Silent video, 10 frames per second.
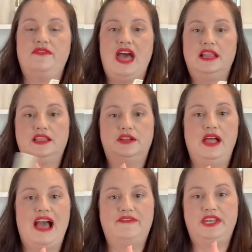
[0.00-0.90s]
that little
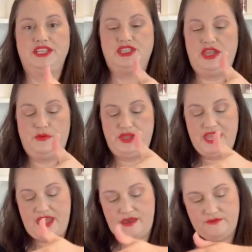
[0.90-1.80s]
1/2 inch that we
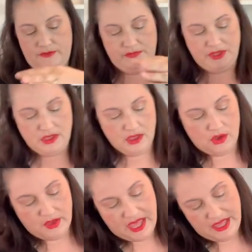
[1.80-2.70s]
have,
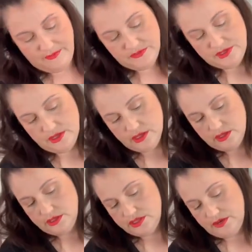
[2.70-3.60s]
okay?
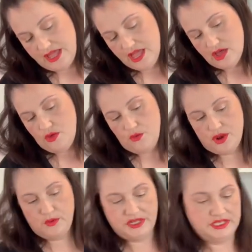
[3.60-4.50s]
So now we're
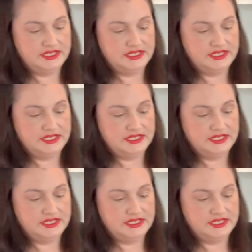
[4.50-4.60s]
going to